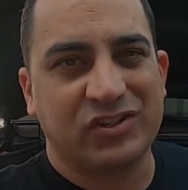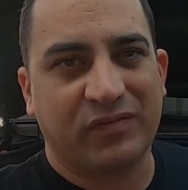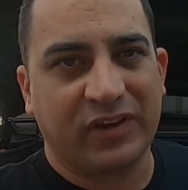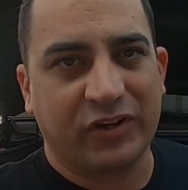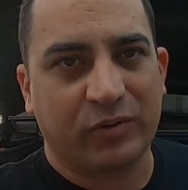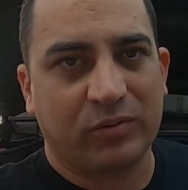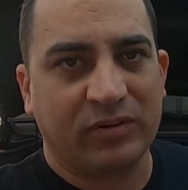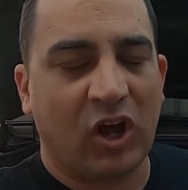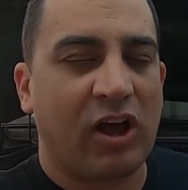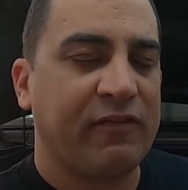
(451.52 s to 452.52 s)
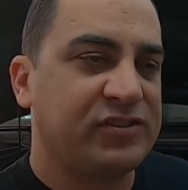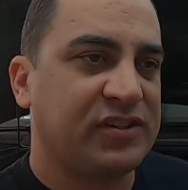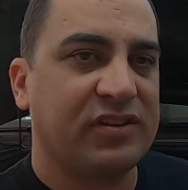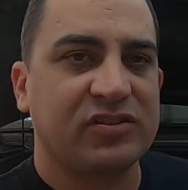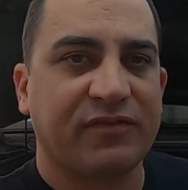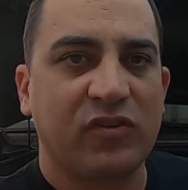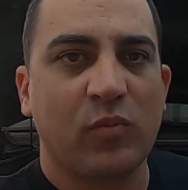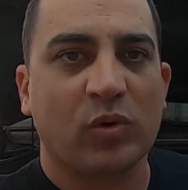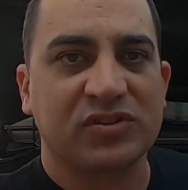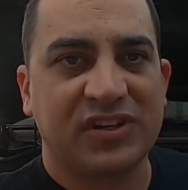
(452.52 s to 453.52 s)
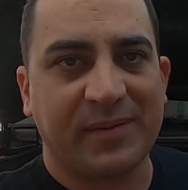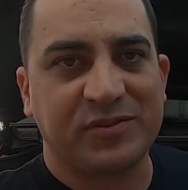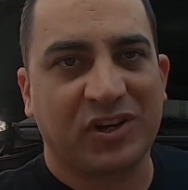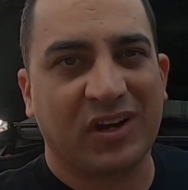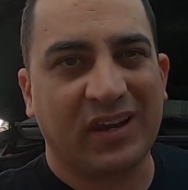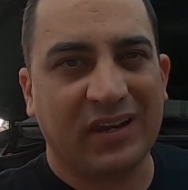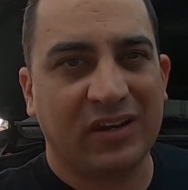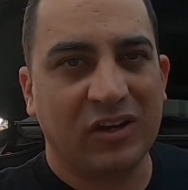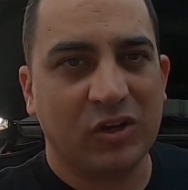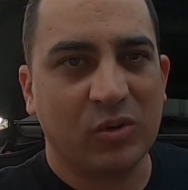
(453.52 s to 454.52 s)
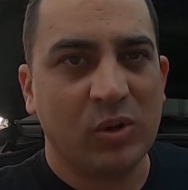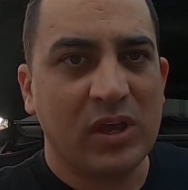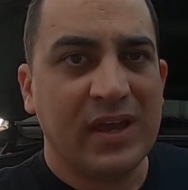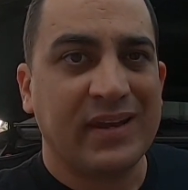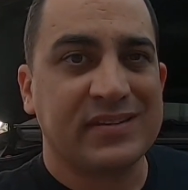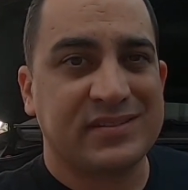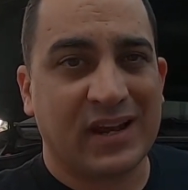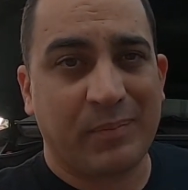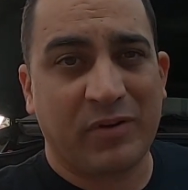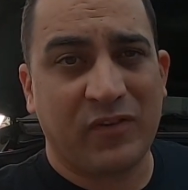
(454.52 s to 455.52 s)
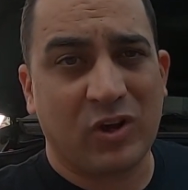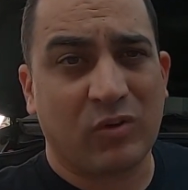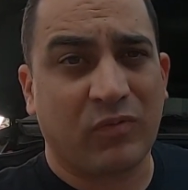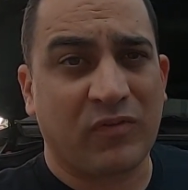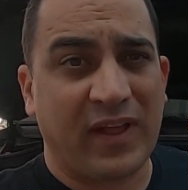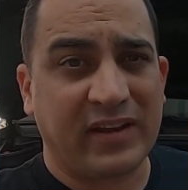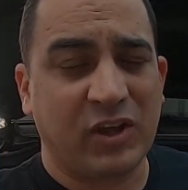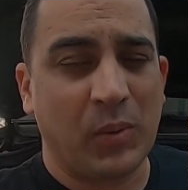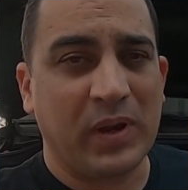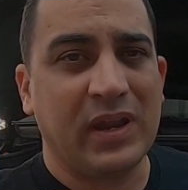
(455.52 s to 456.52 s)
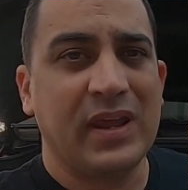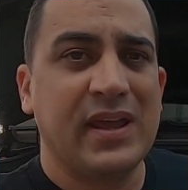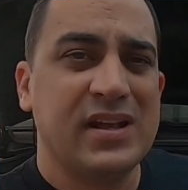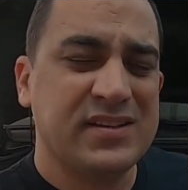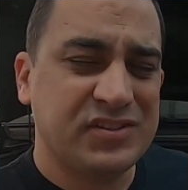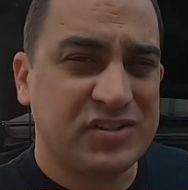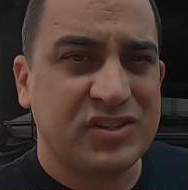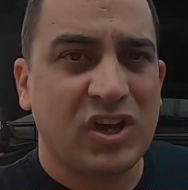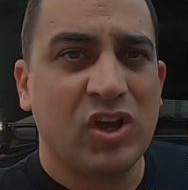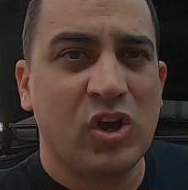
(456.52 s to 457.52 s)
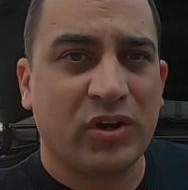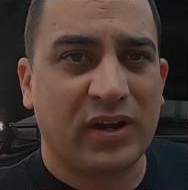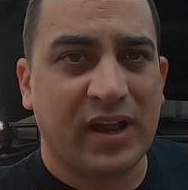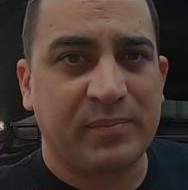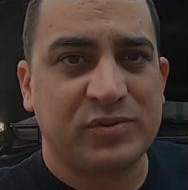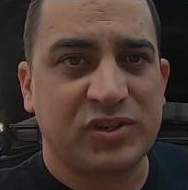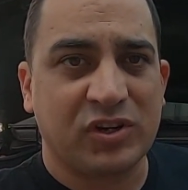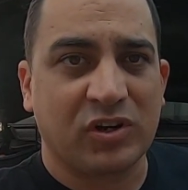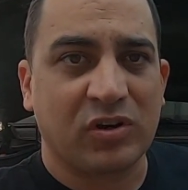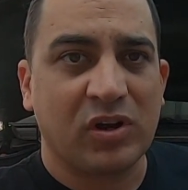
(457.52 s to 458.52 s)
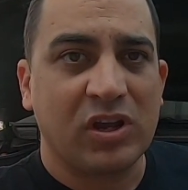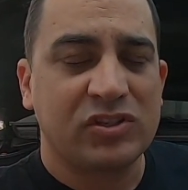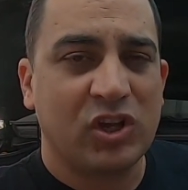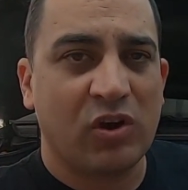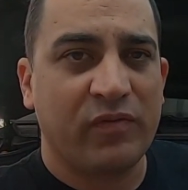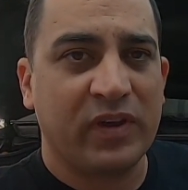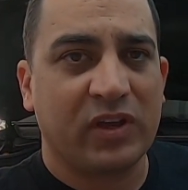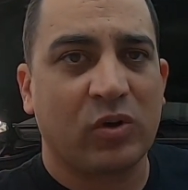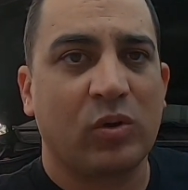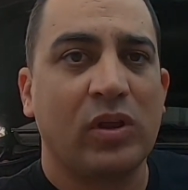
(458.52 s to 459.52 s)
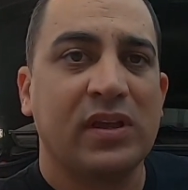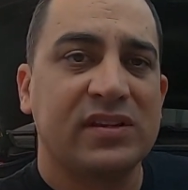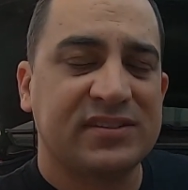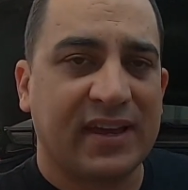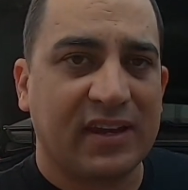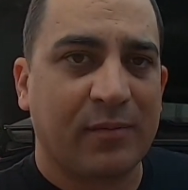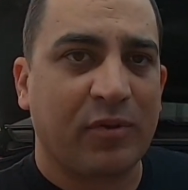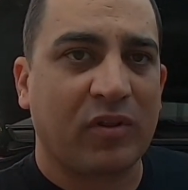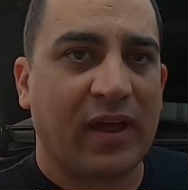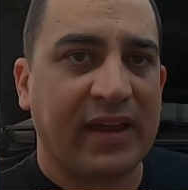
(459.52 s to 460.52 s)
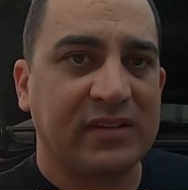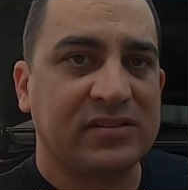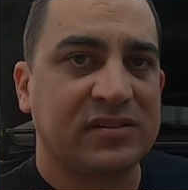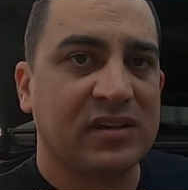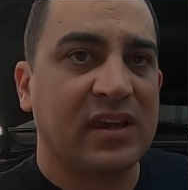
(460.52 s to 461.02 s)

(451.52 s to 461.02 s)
your vehicle. Now obviously there's a few more steps you're going to need to do to set up your vehicle for flat towing, such as hooking it up to your tow vehicle, setting up the lights,